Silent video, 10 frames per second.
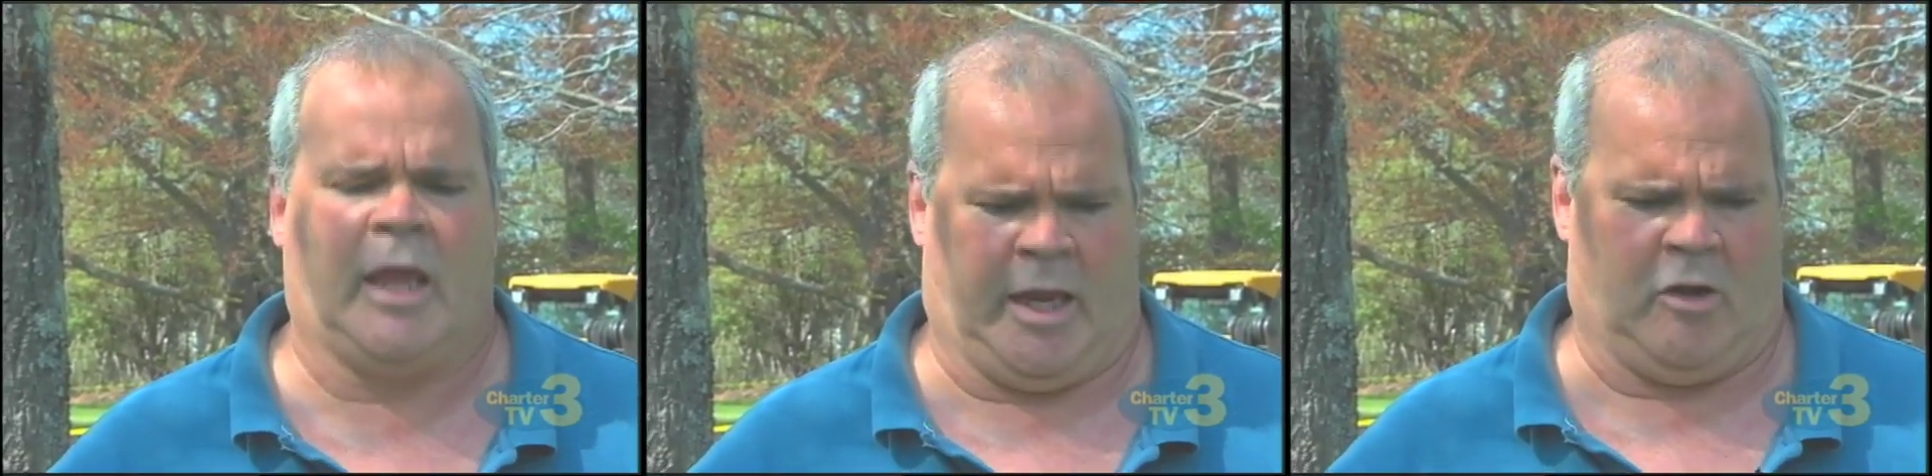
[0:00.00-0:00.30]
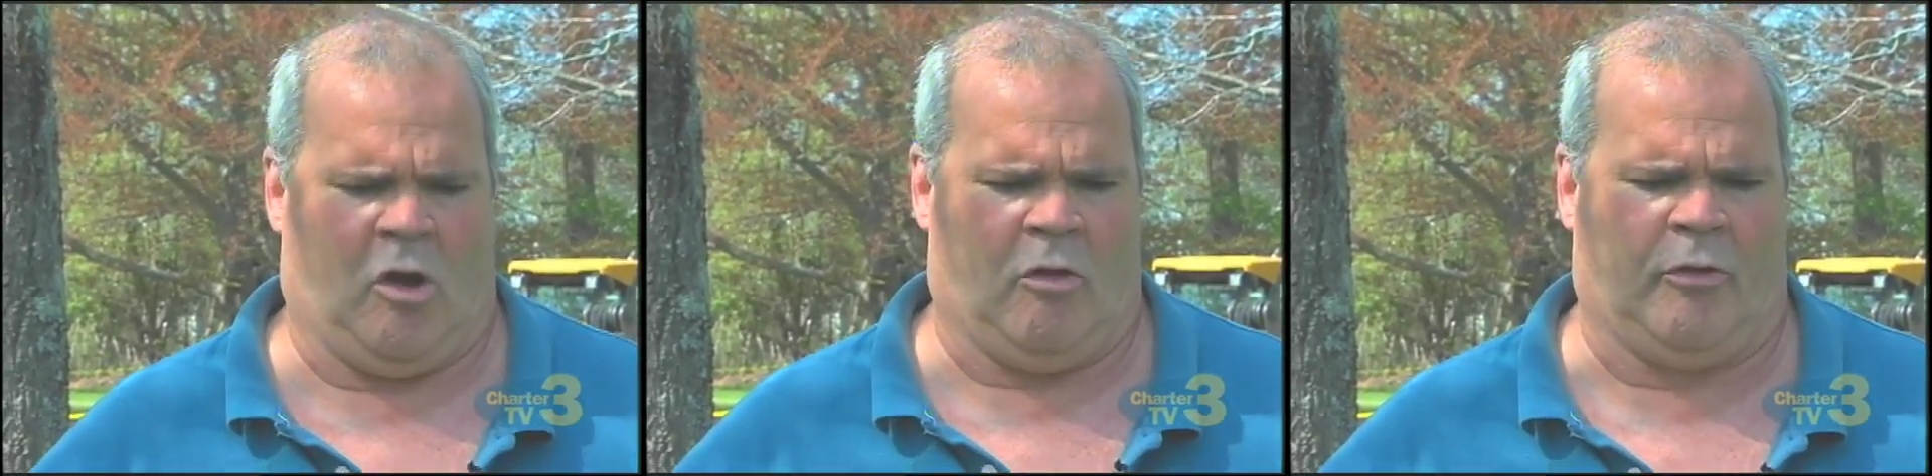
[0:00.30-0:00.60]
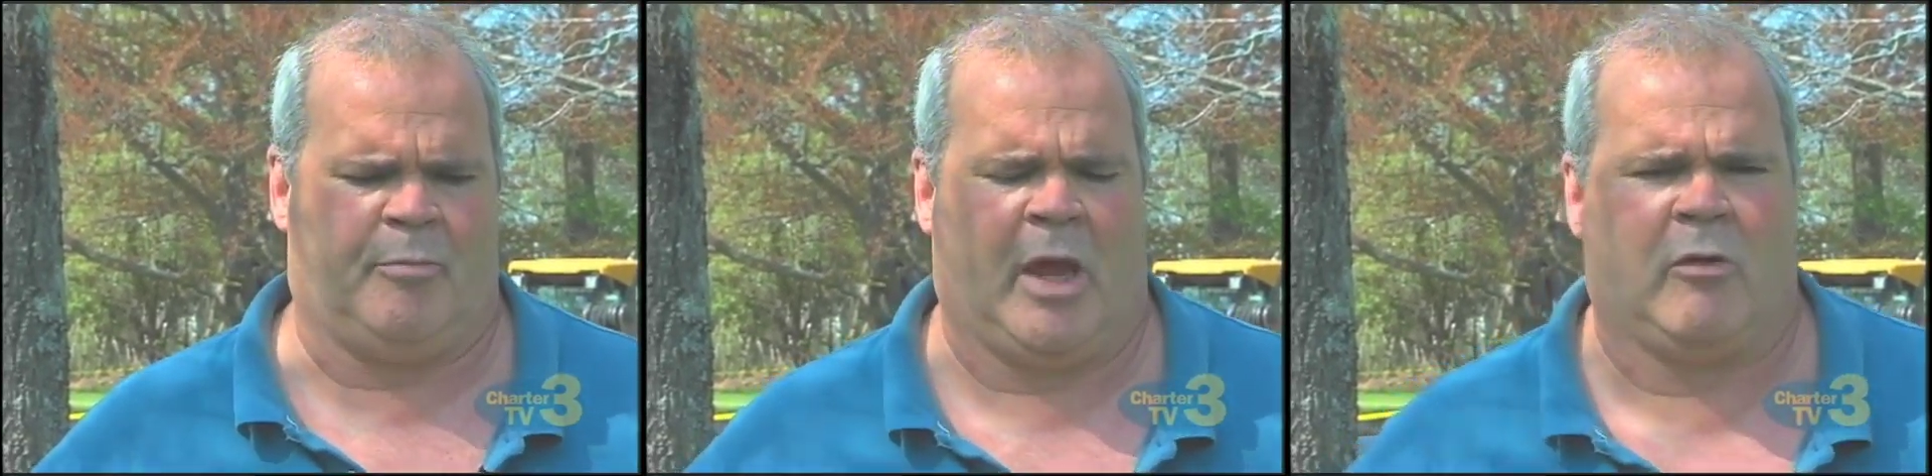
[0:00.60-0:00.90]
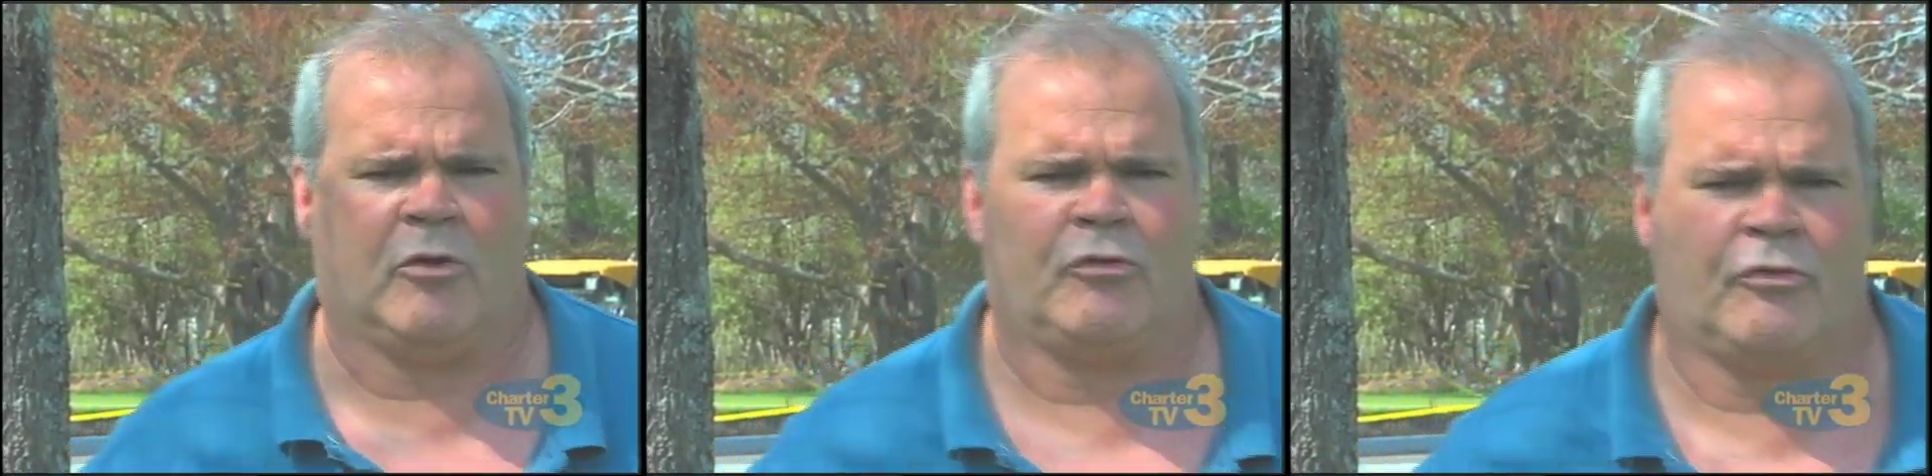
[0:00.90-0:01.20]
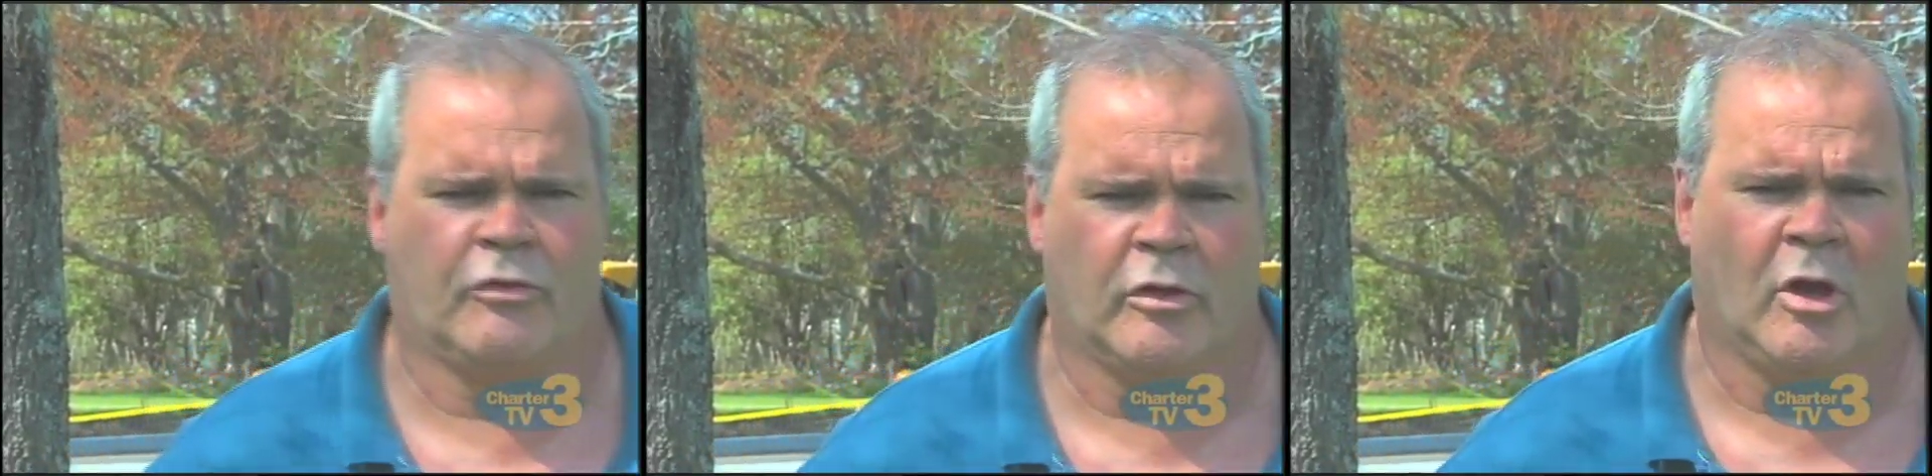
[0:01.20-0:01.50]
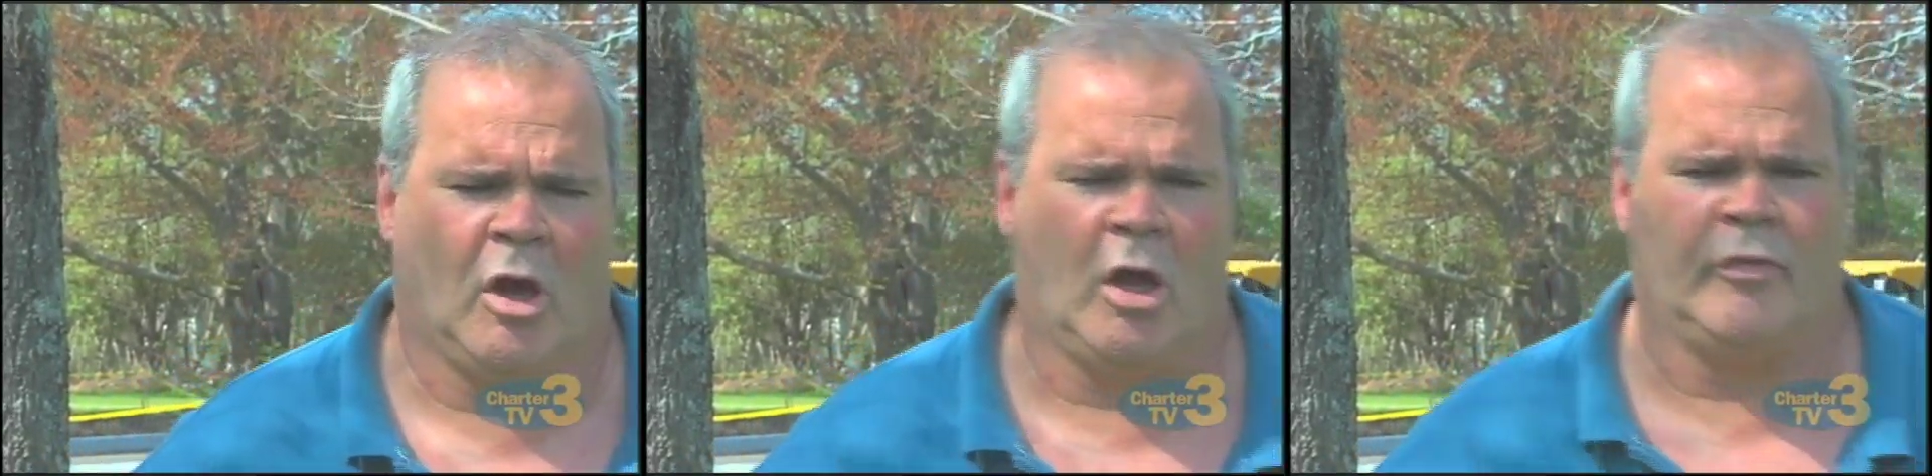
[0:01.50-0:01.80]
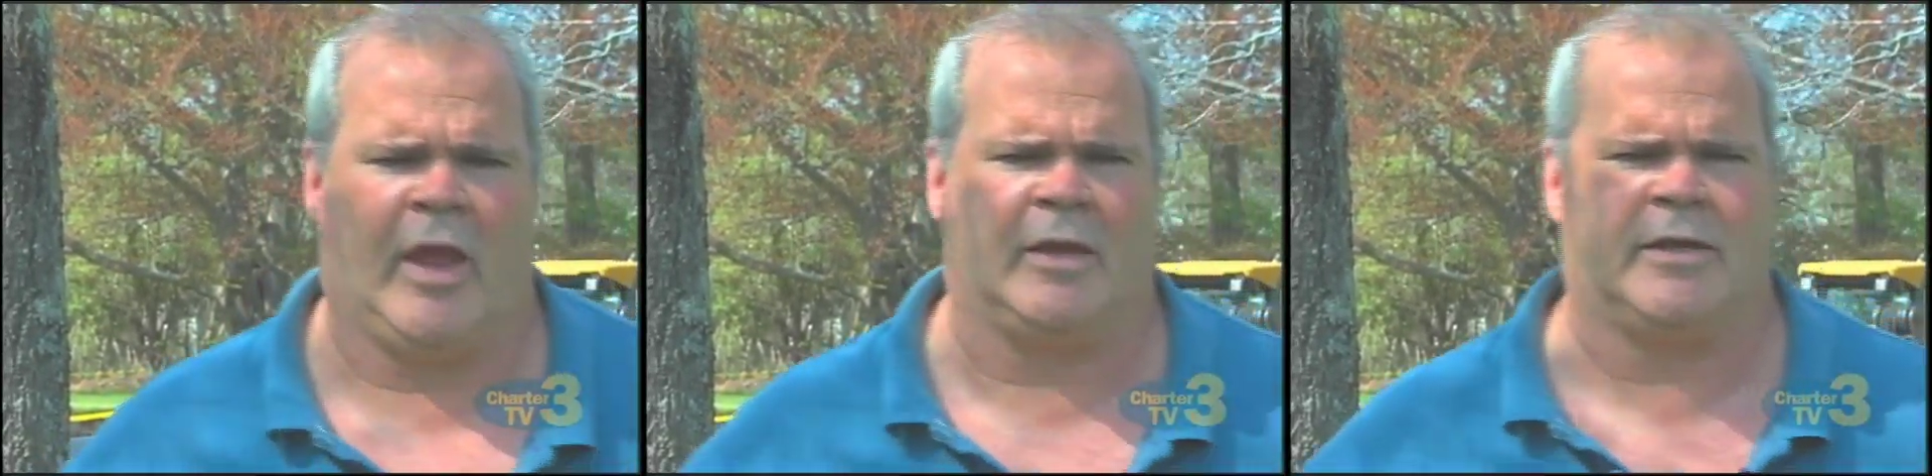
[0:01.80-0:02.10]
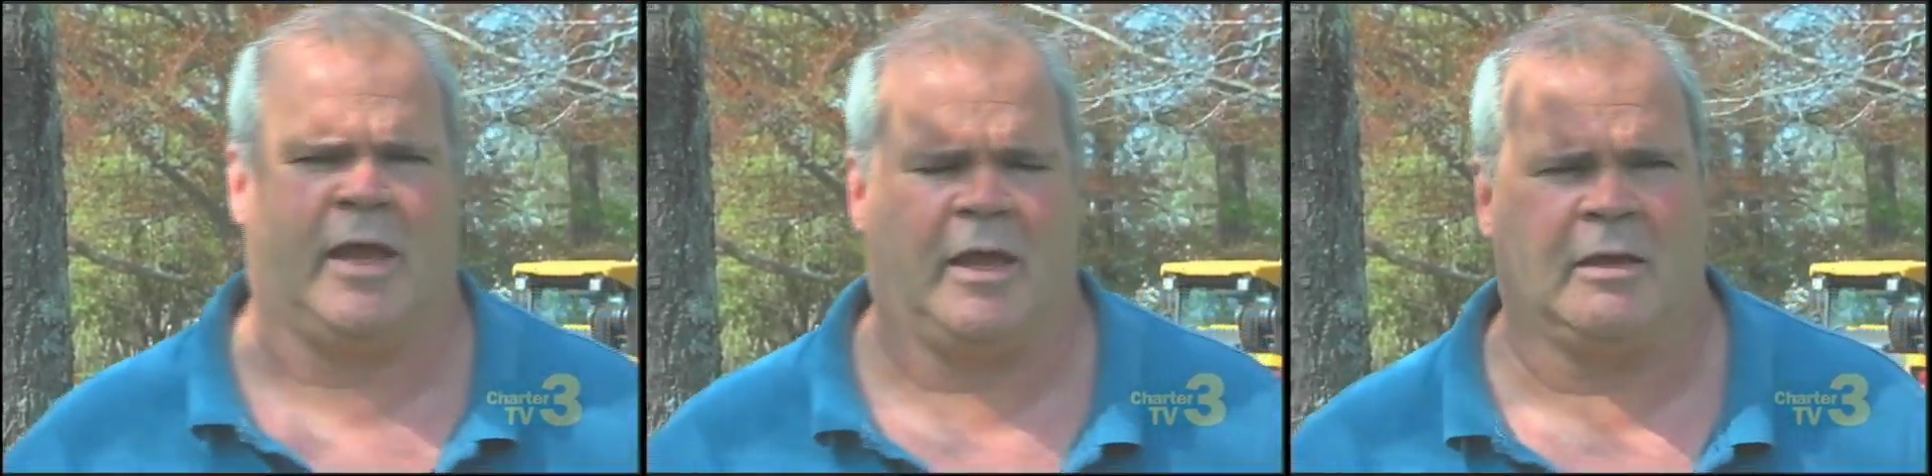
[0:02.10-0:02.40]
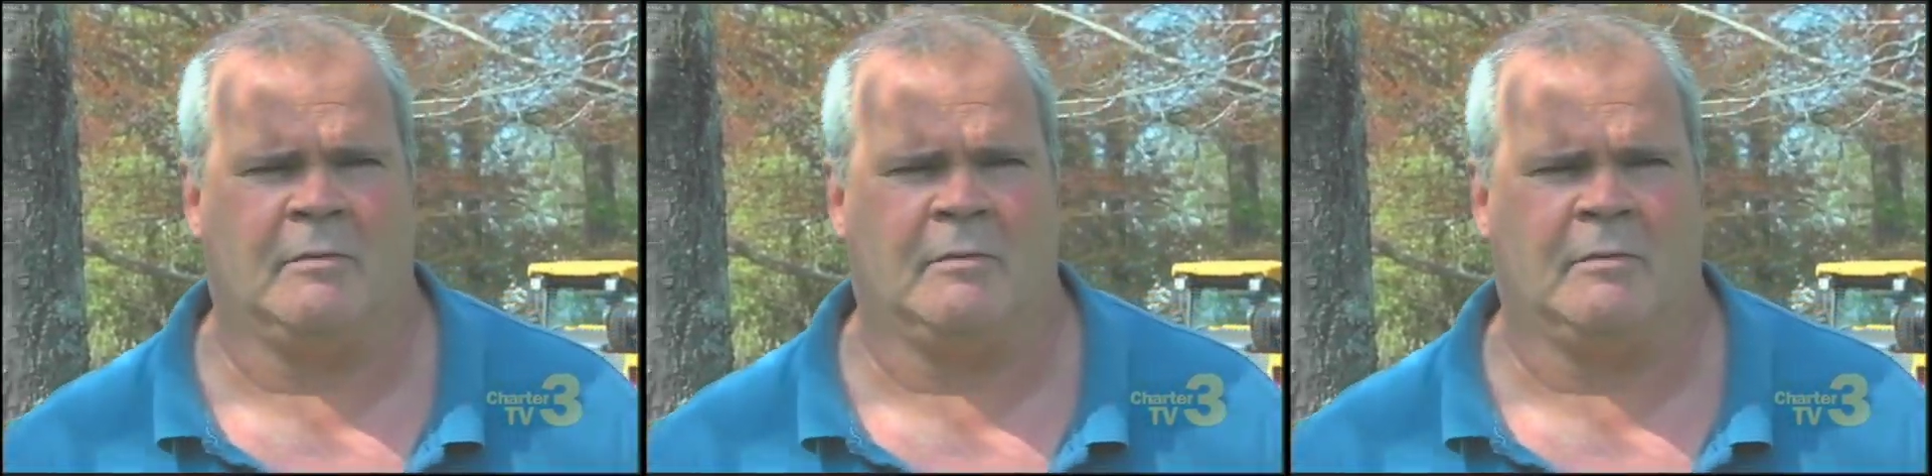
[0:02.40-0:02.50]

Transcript: and all that perished on that day.